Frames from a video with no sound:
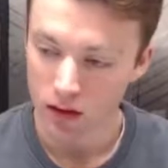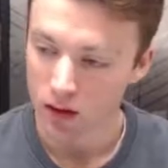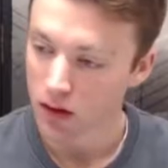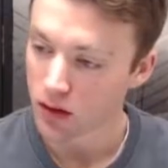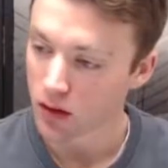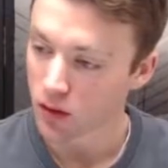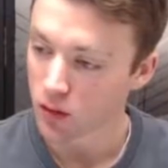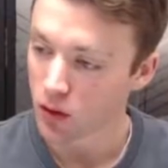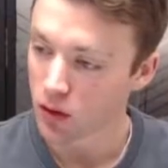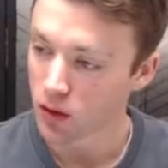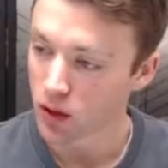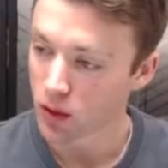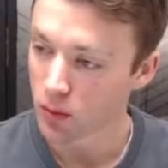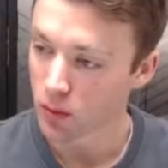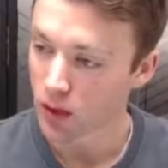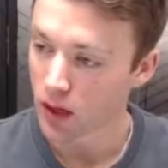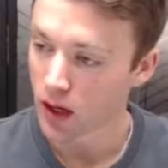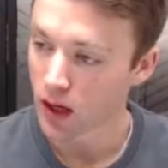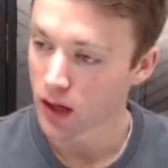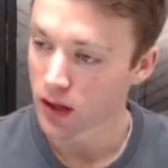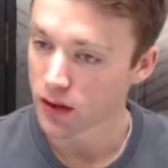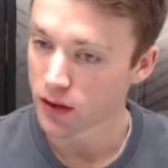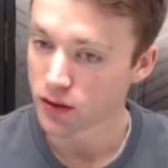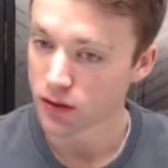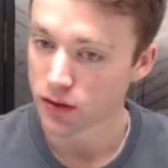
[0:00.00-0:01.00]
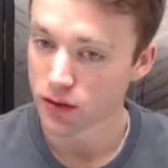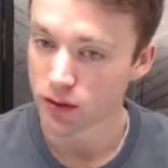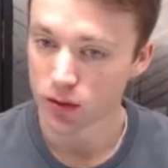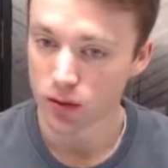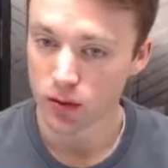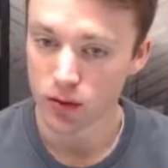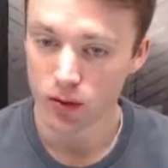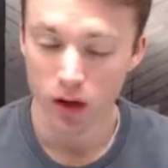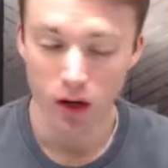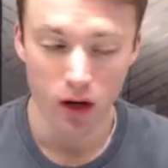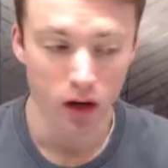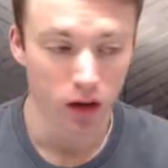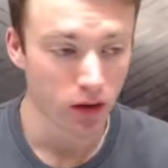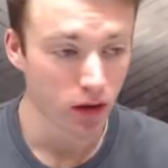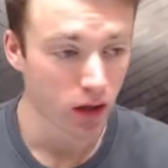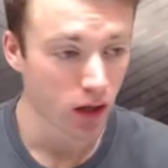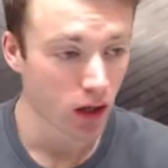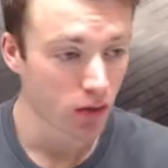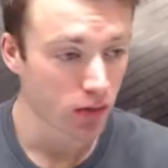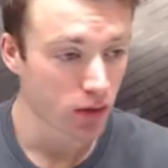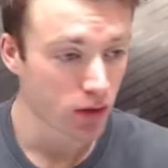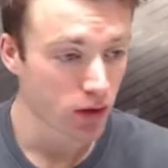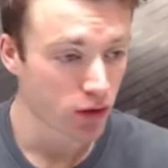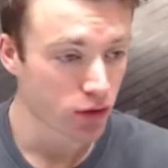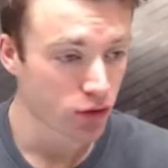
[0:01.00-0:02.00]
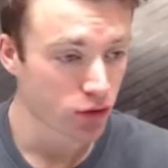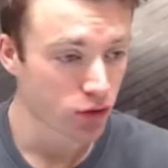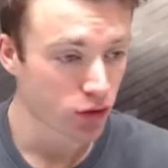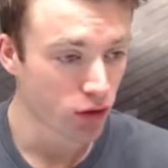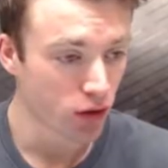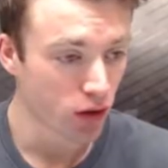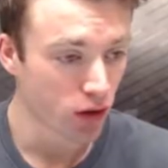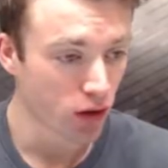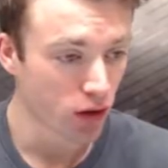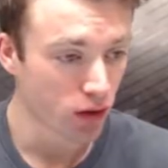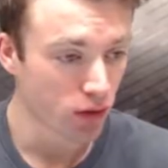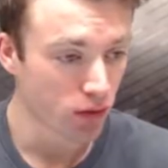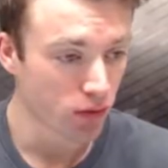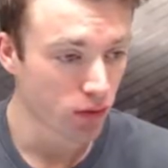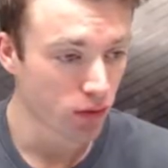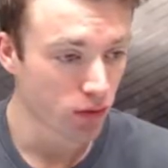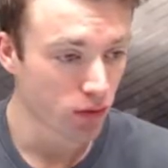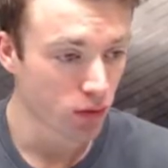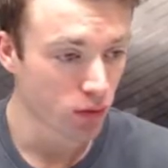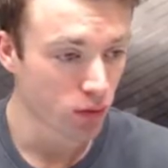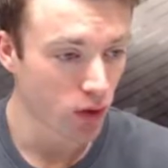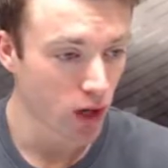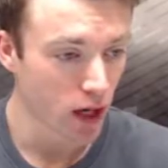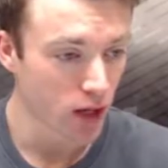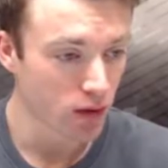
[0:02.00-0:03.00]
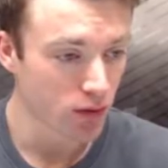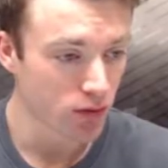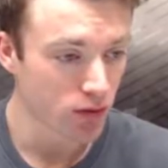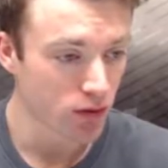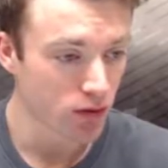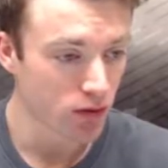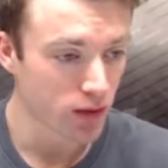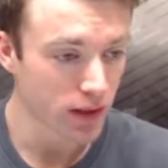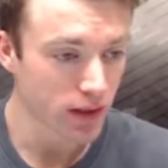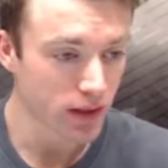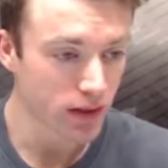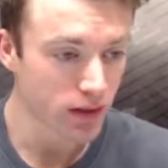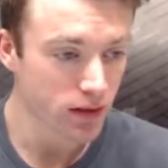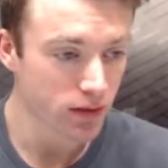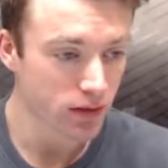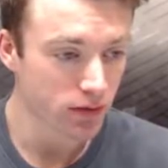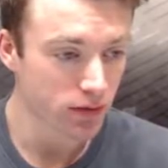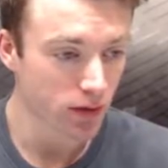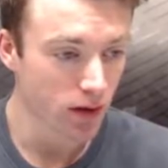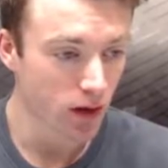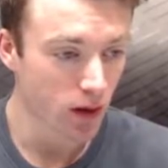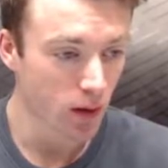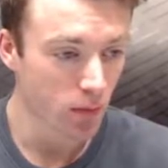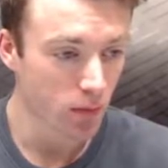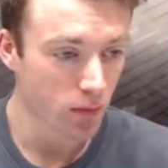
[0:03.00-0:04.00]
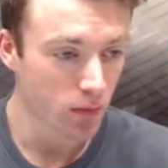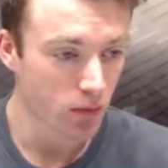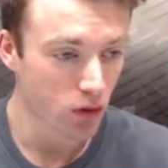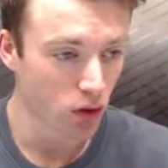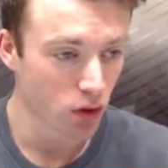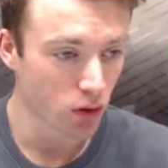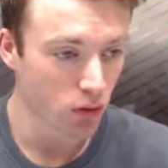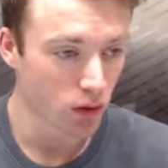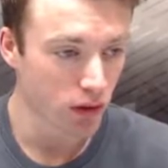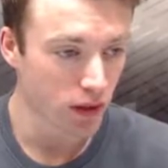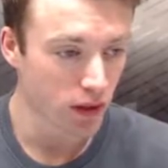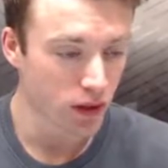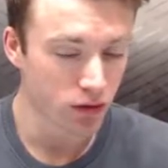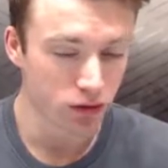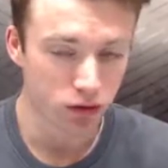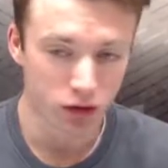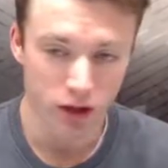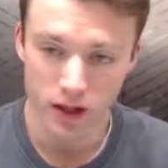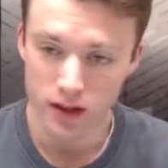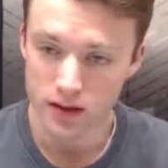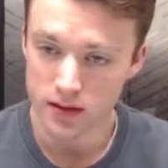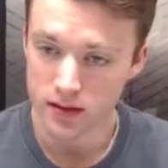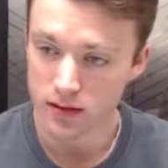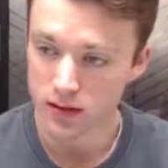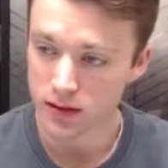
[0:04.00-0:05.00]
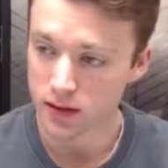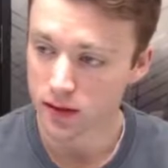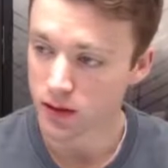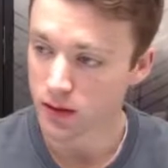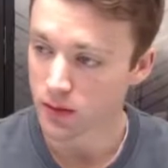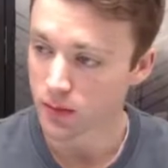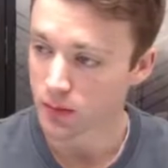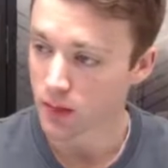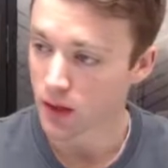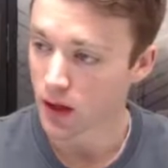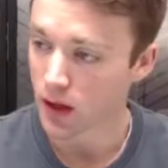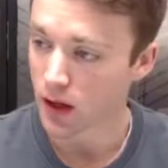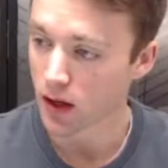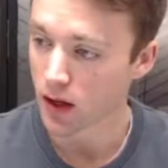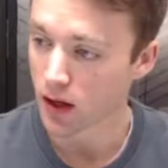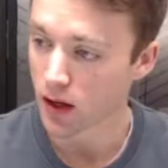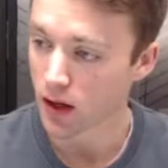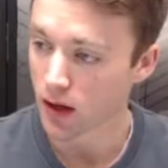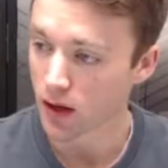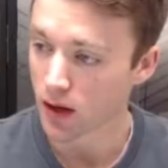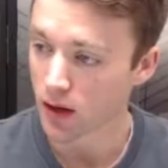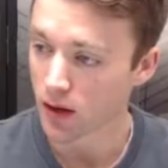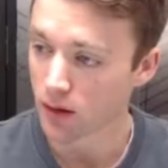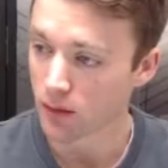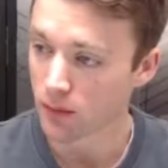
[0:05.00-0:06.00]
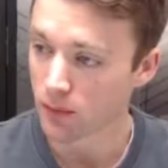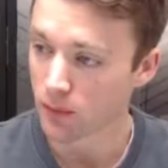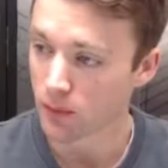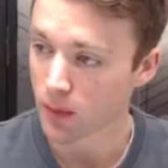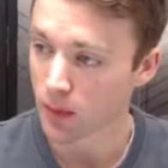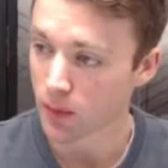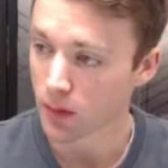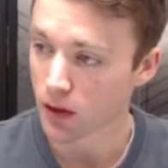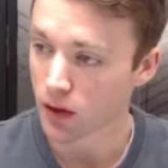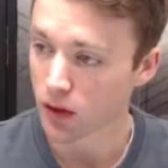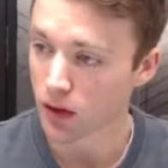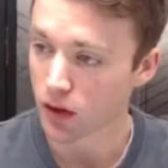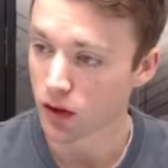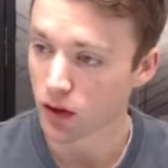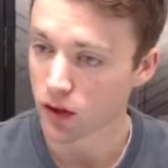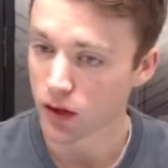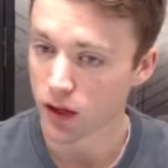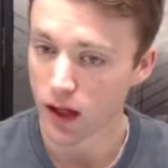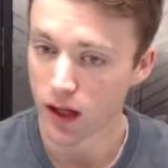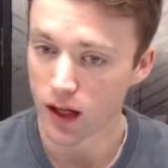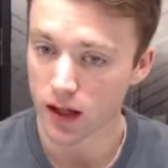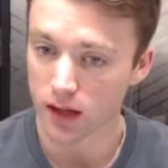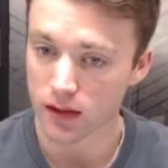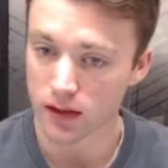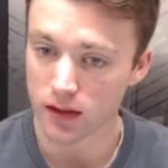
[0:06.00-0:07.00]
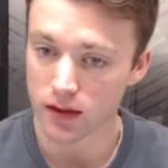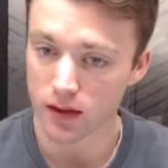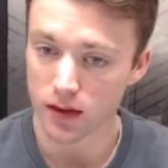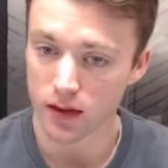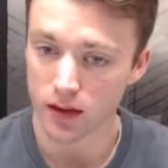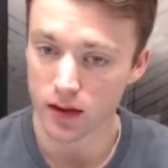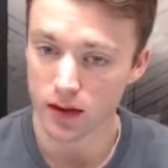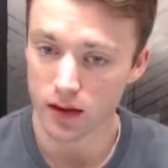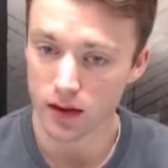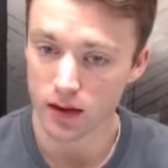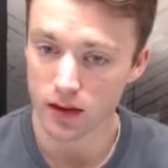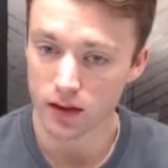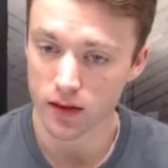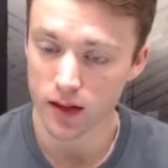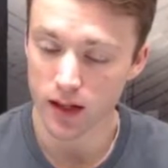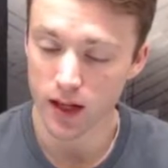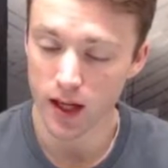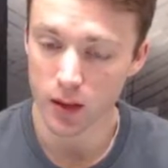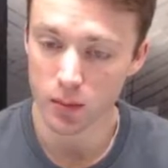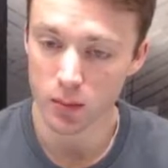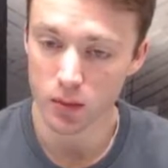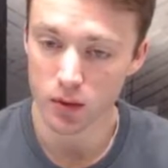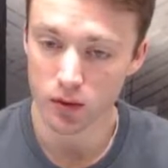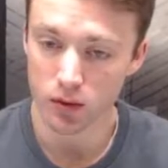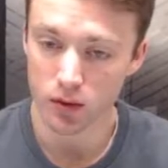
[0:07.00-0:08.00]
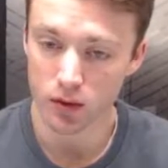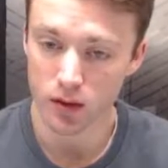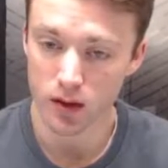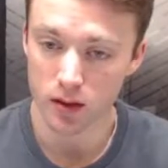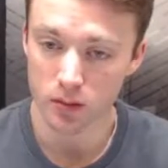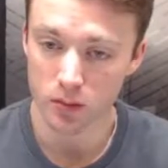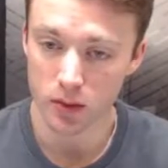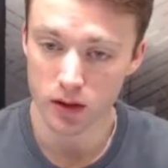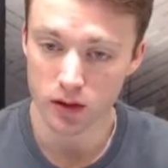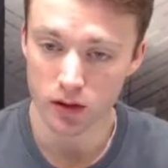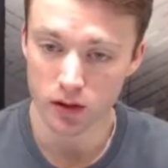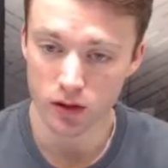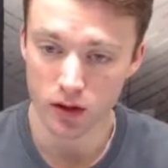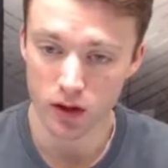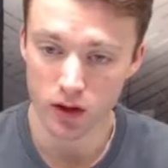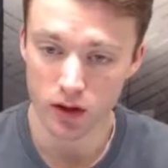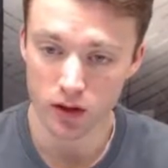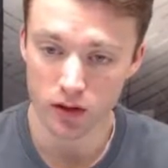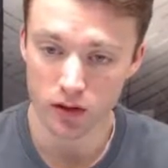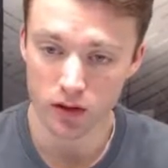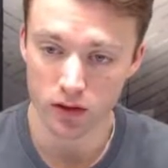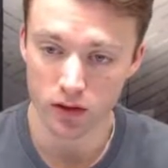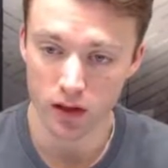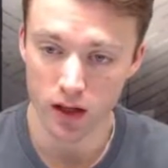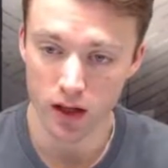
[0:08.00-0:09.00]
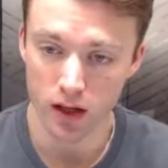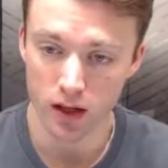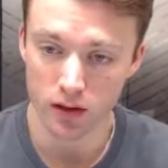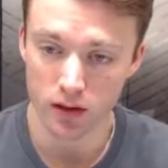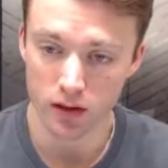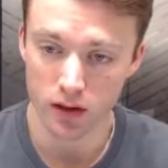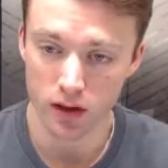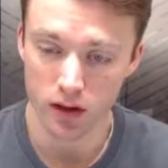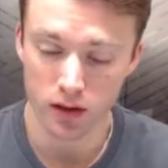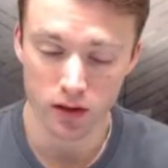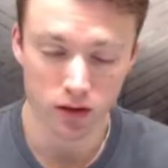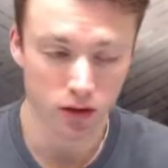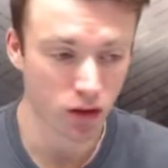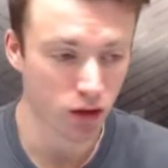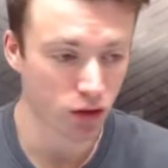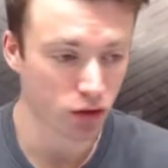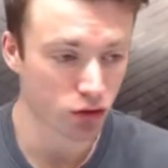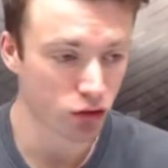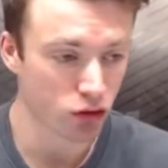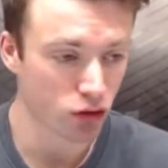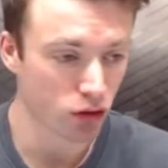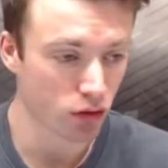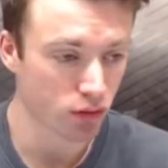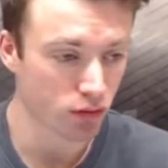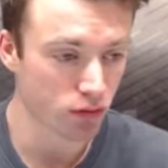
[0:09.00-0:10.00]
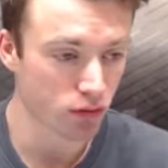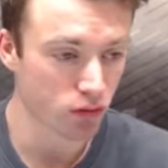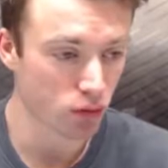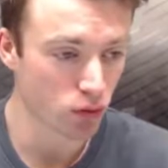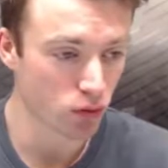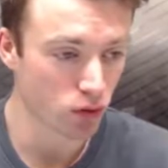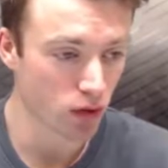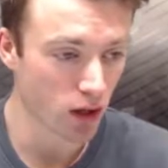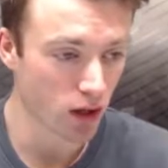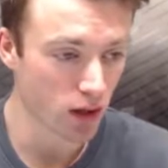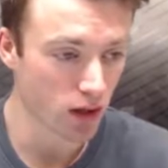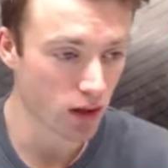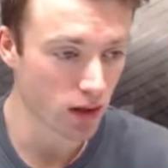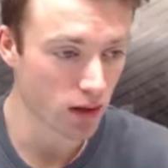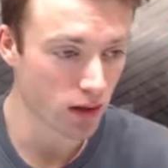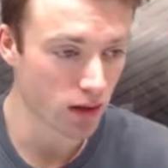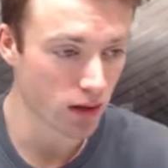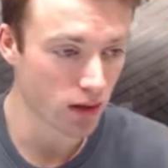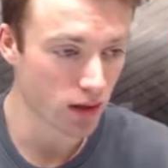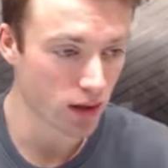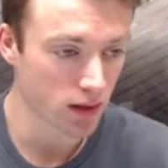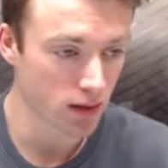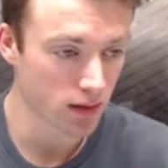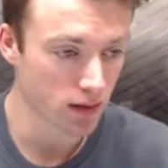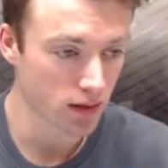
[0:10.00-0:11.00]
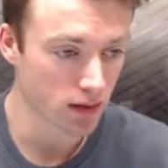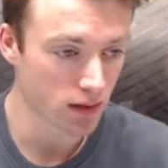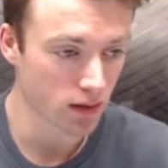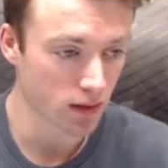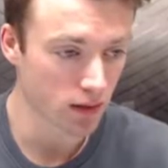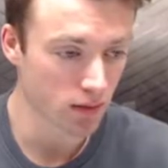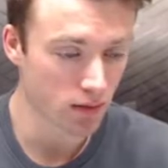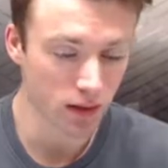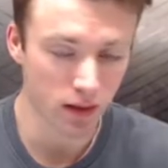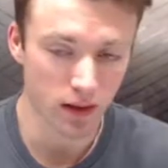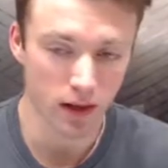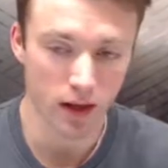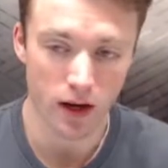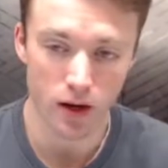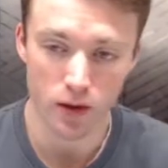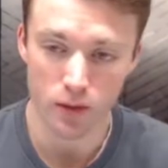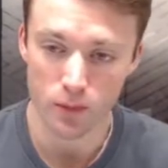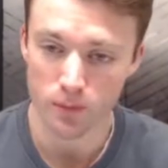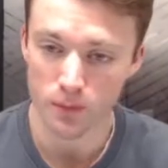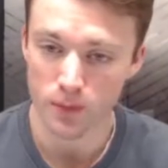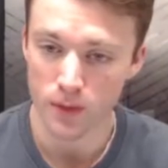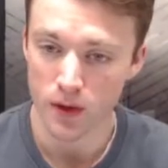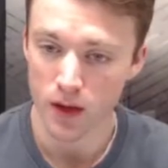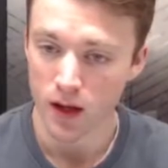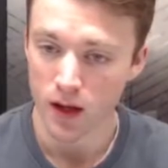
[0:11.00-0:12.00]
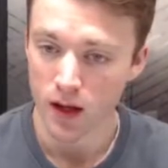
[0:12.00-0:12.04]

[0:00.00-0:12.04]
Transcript: Welcome guys to our coverage of round 6 from Norway chess. I'm gonna look at the game between Magnus Carlsen and Jan Krzysztof Duda in this video.